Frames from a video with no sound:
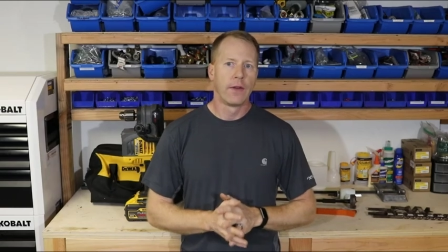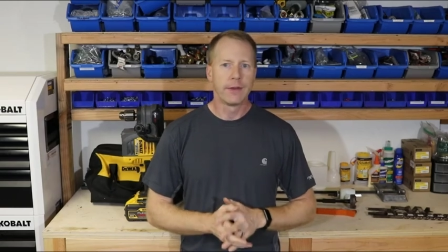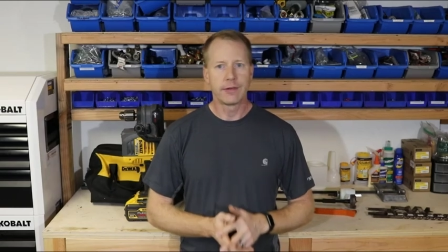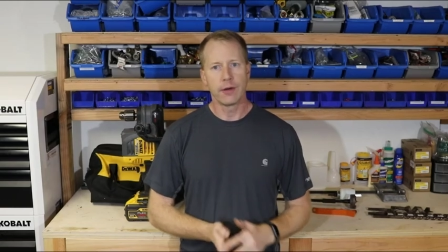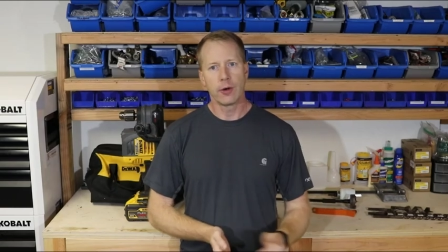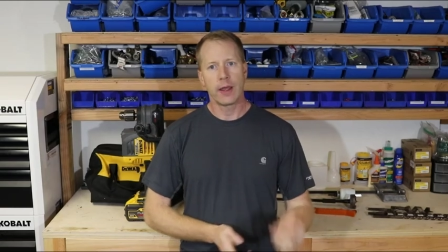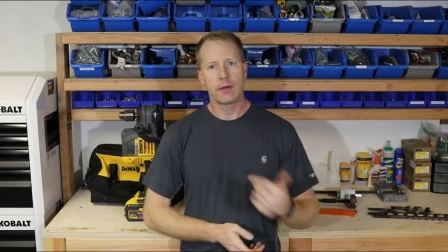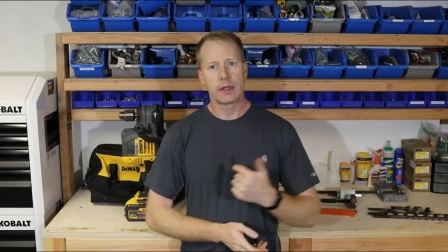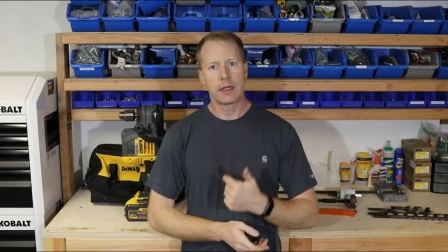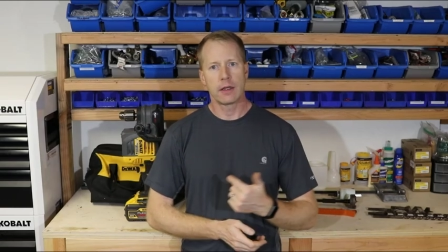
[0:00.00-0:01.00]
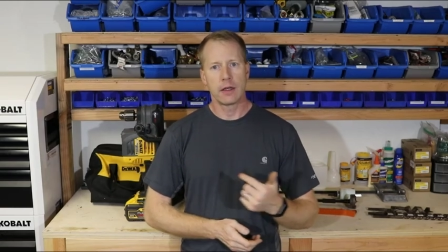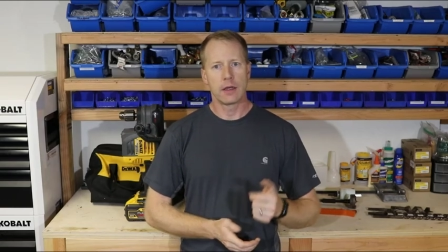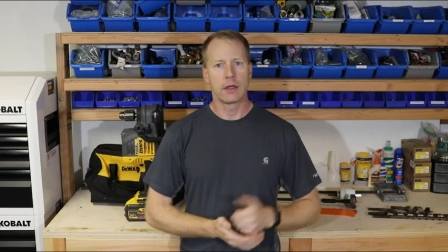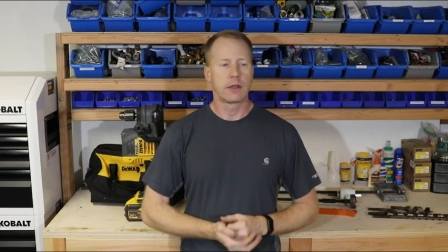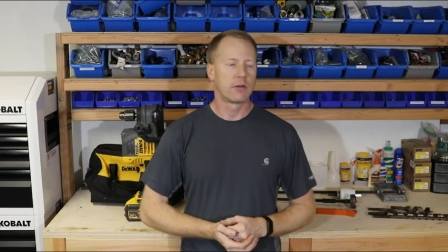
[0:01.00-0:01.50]
So having
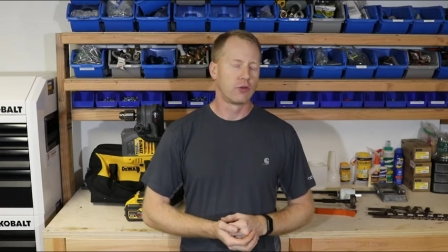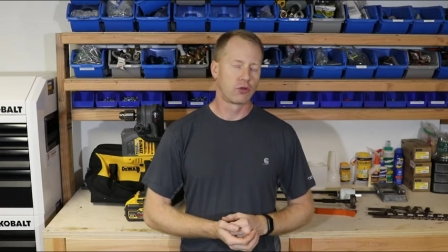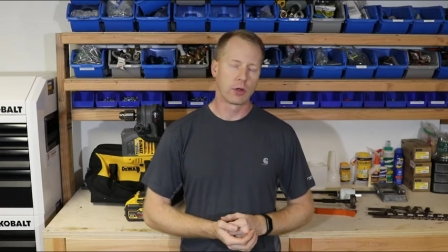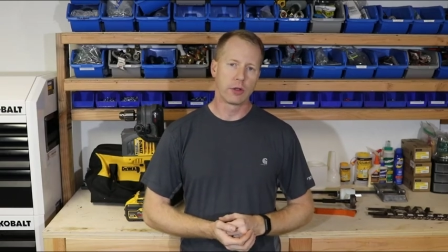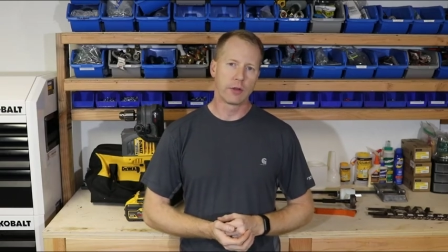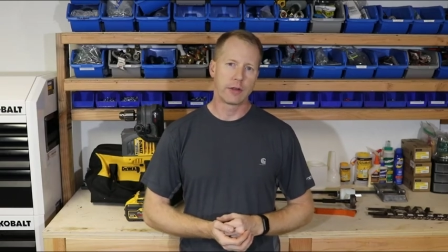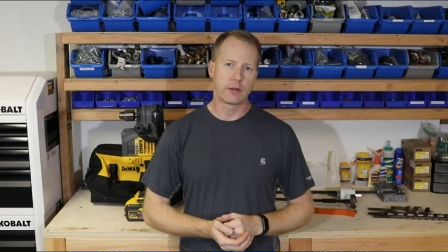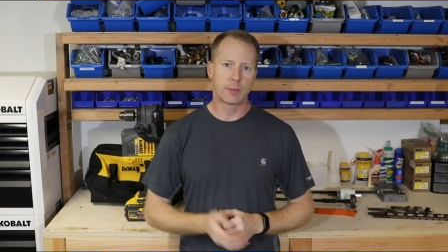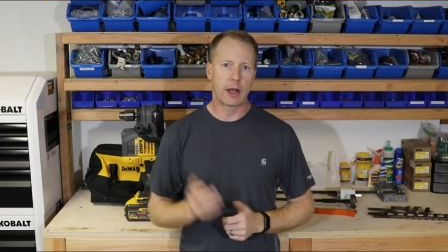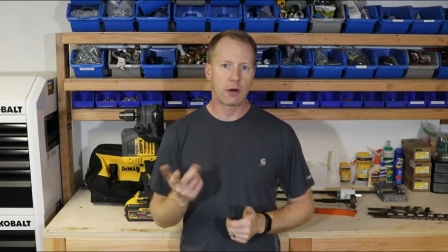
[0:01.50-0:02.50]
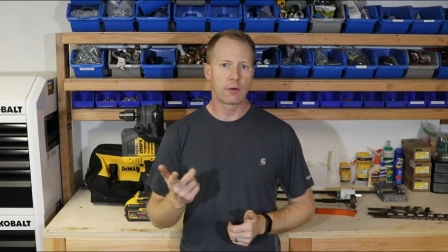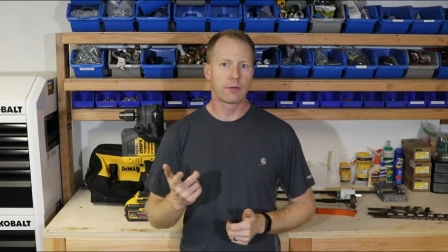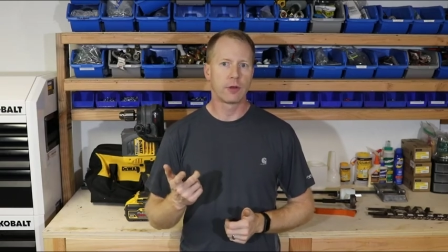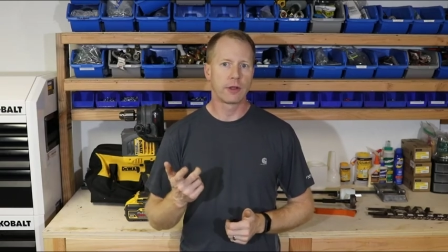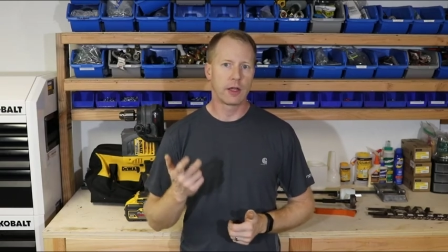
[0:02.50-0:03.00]
a drill that's
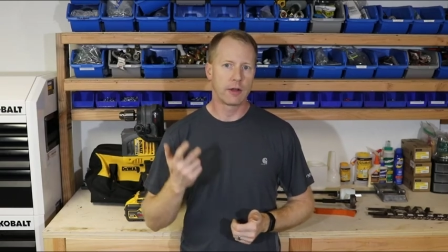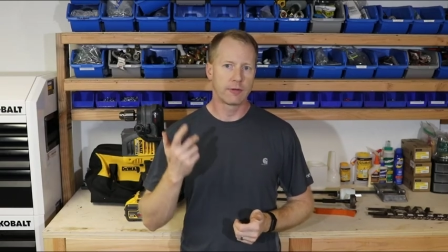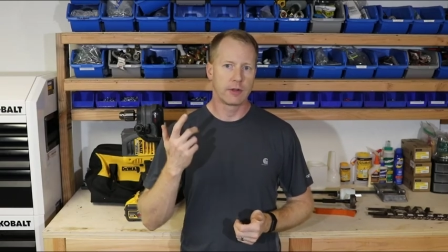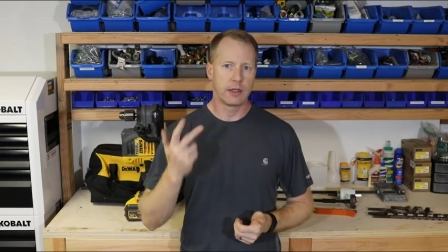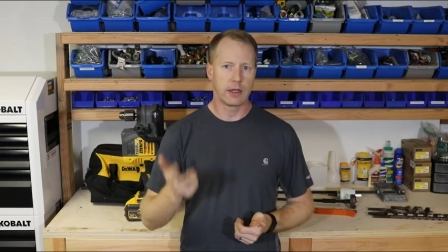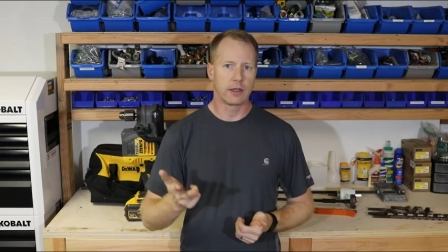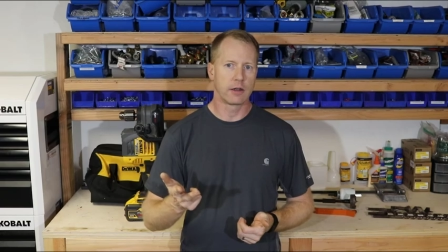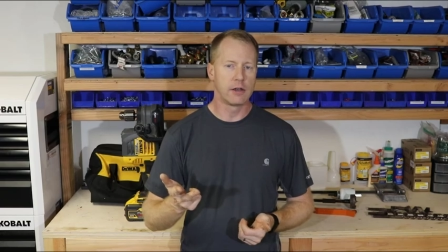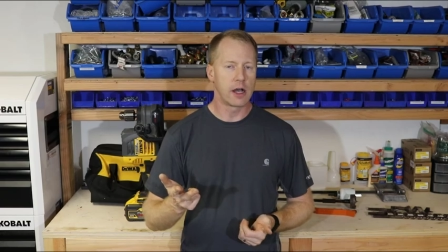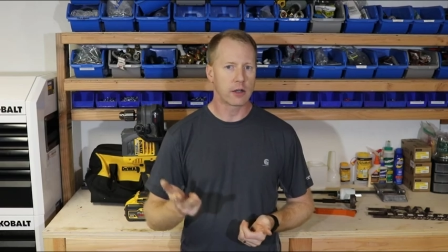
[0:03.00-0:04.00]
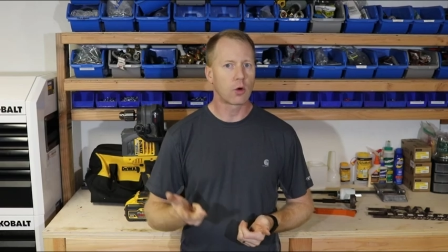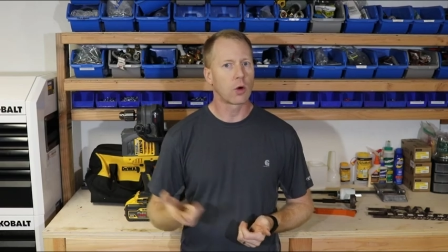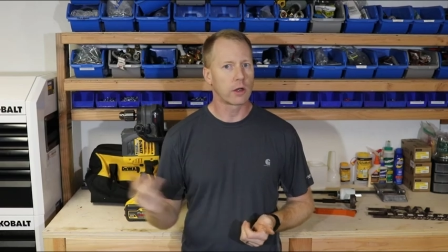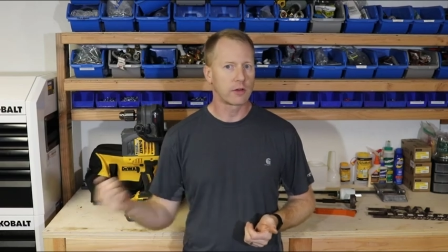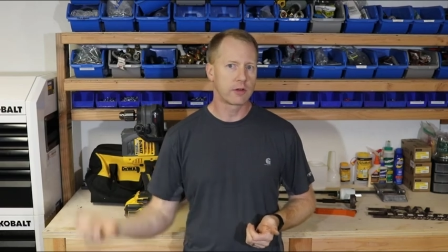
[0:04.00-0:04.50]
powerful enough yet not
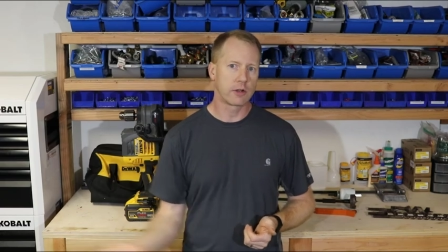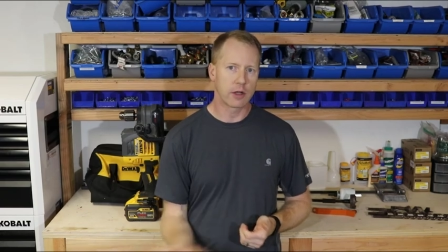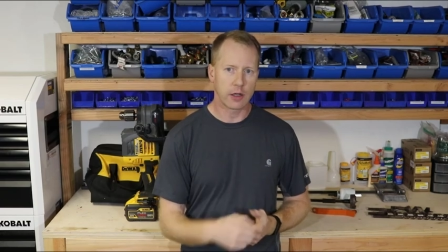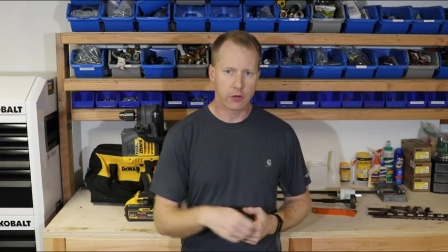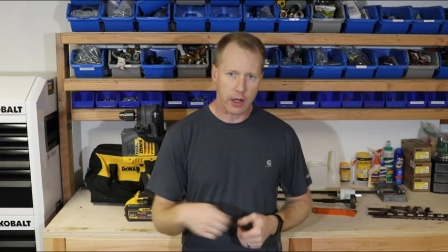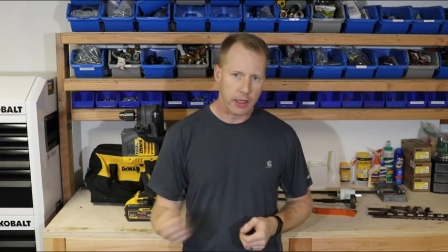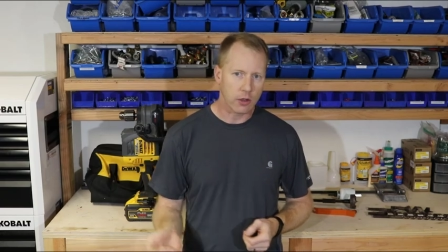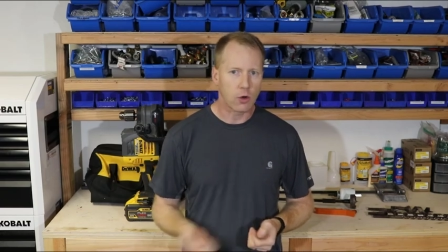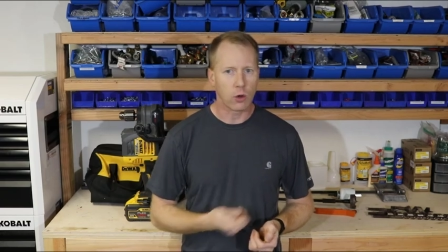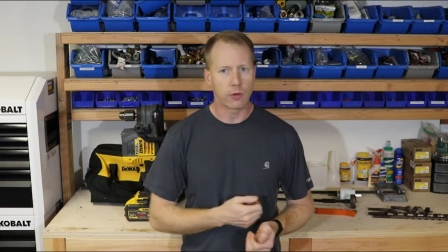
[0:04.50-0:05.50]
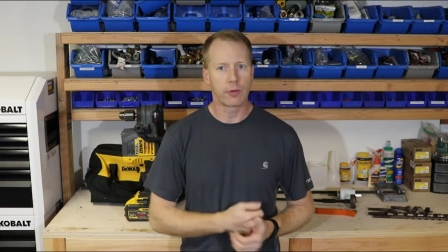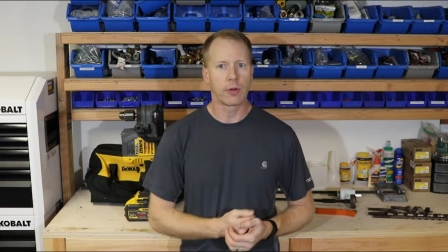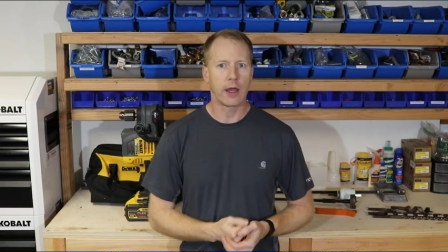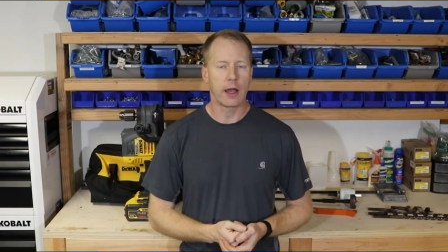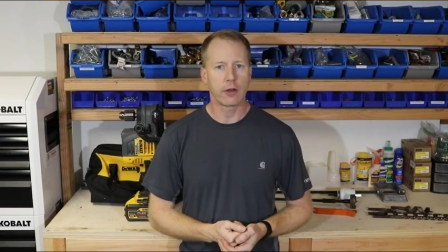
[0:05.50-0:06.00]
corded, so you're not dragging a cord through
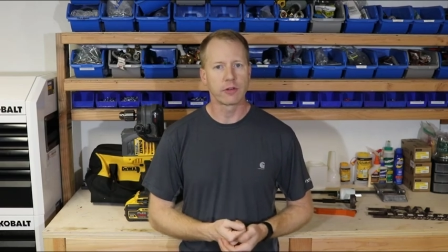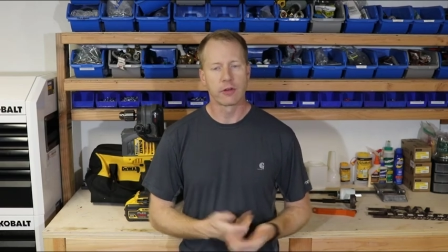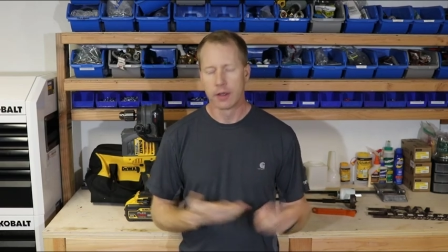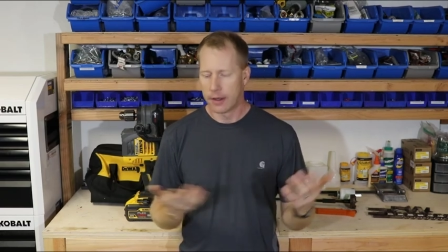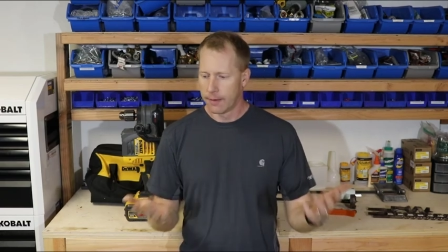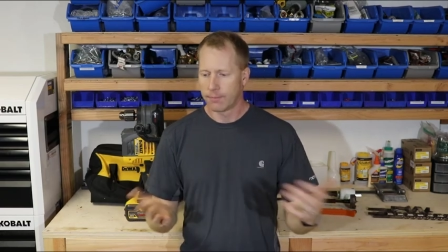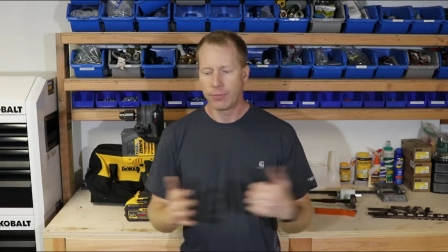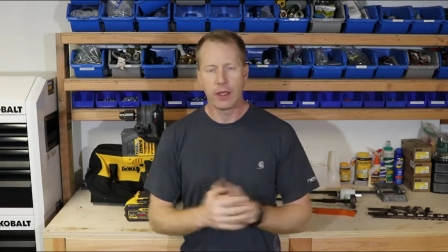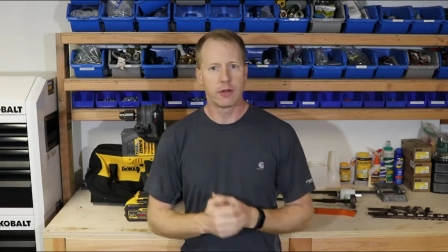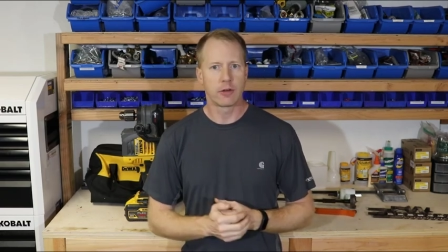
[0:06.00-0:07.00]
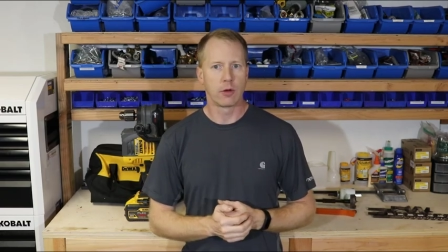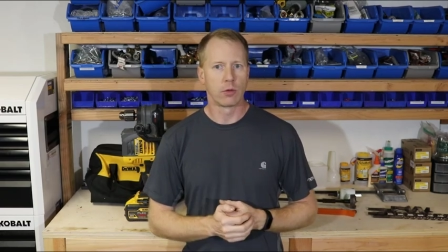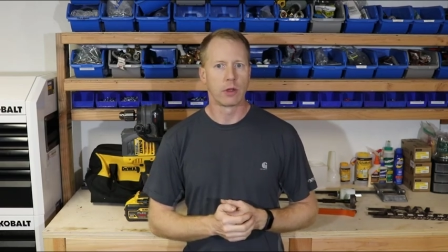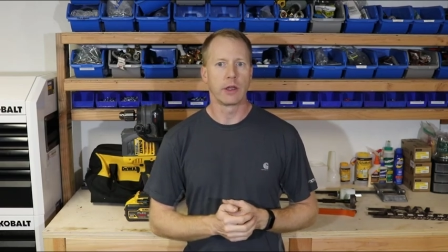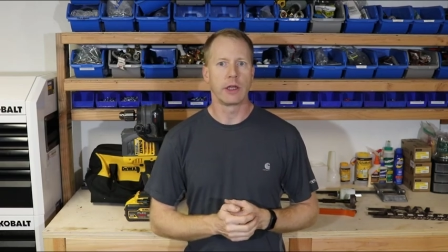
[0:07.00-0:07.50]
the house, it's a
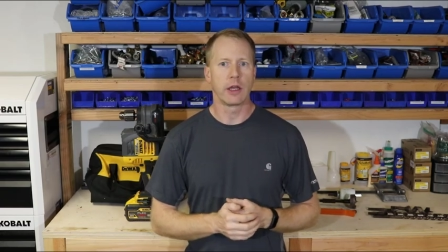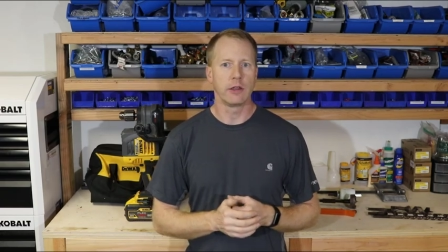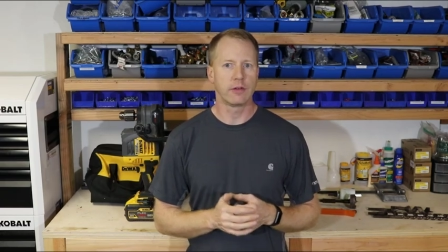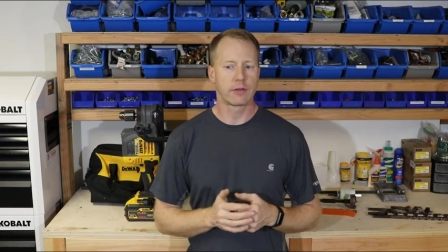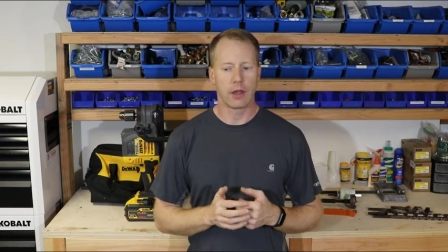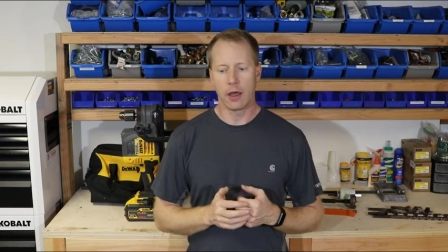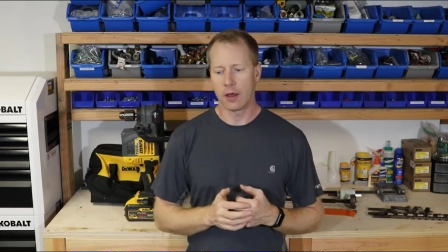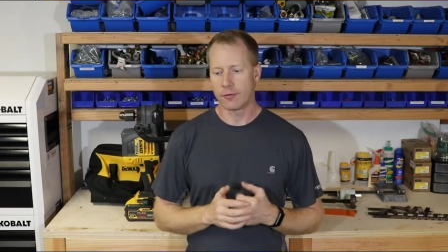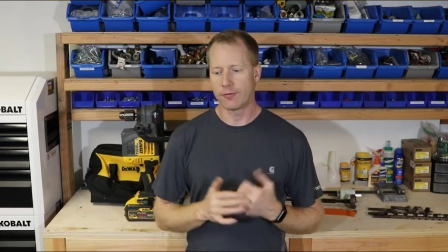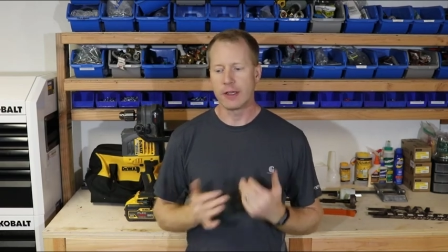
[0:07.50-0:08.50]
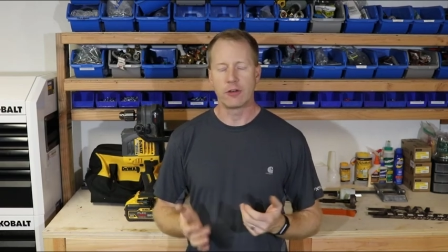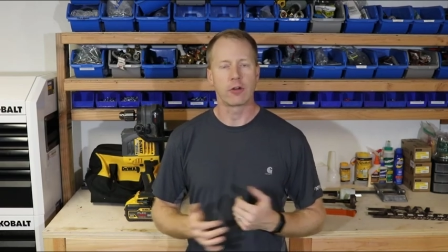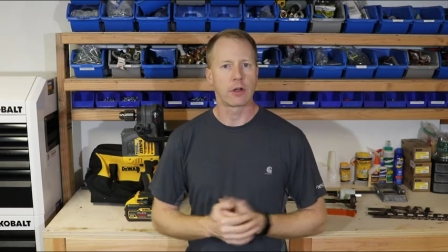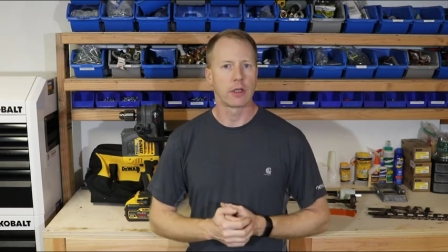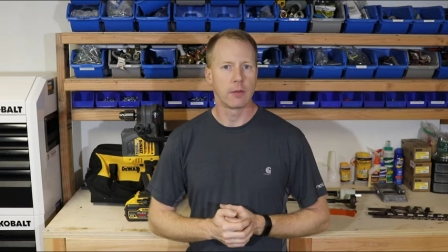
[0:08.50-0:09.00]
really nice
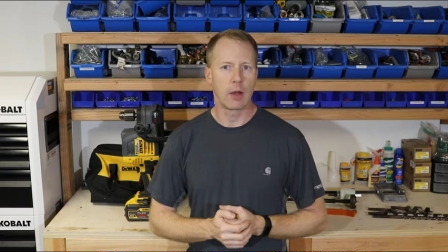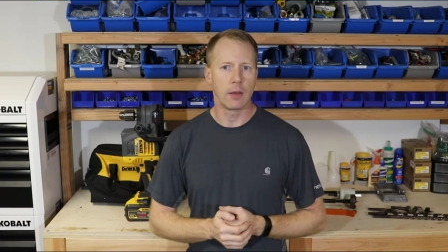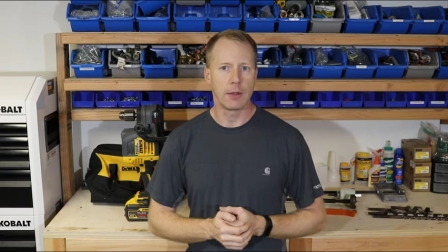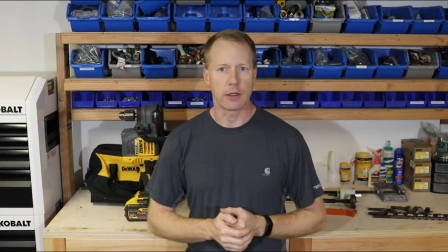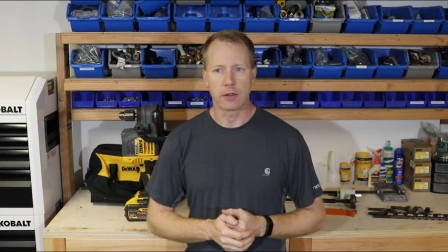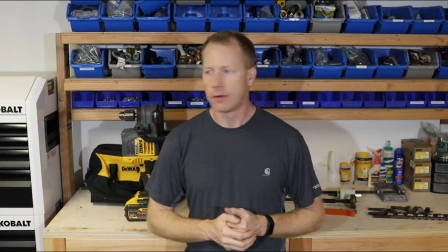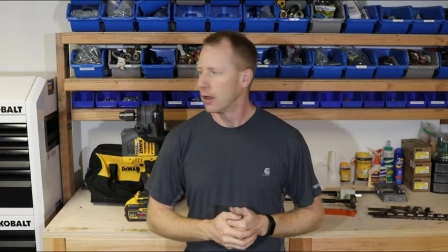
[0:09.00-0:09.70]
feature in my opinion.